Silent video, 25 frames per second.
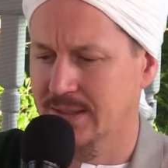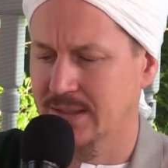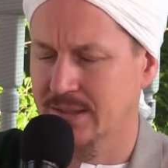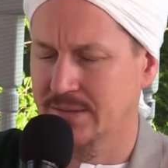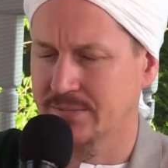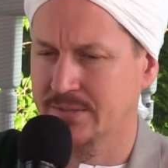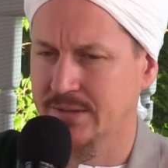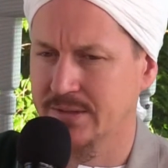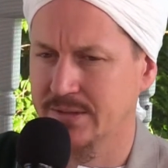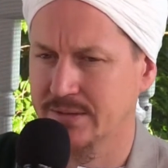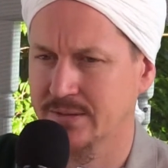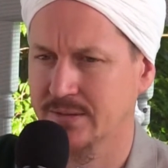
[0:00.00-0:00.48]
of
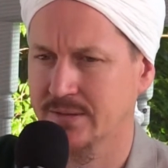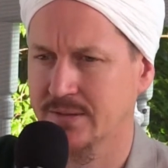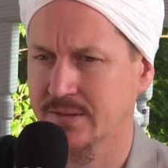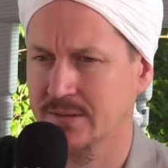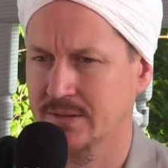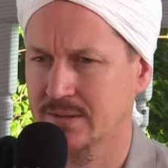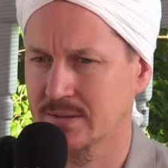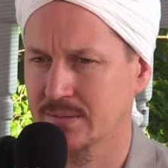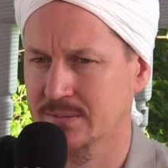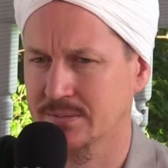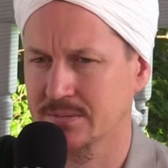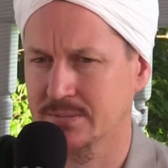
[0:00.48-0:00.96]
detail here, and
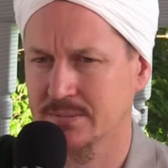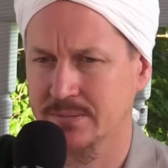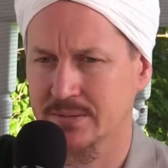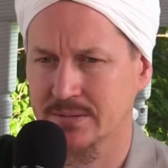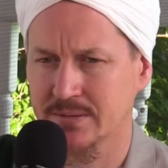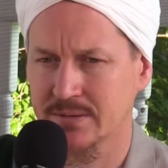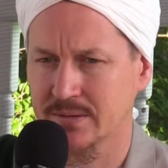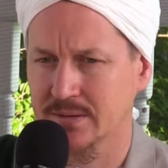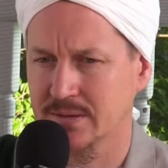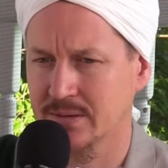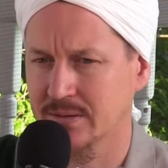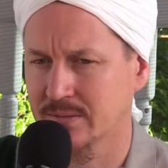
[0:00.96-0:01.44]
I was
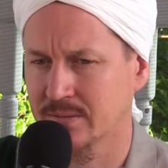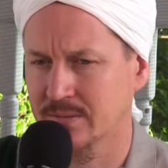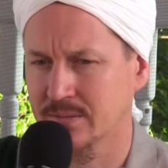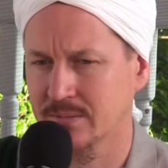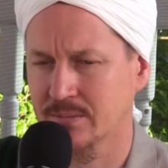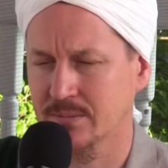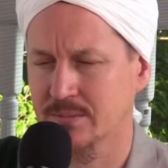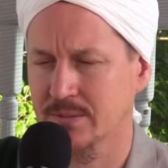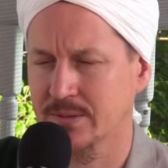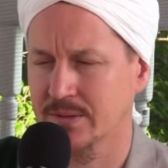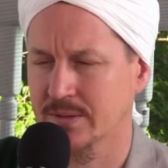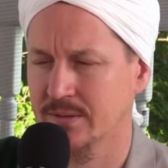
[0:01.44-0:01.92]
mentioning, I don't know
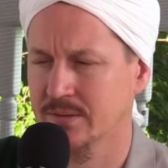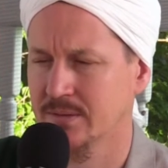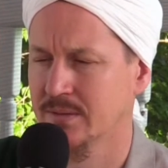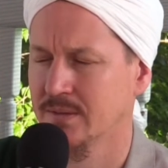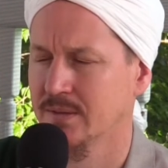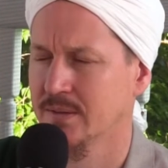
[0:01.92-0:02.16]
where,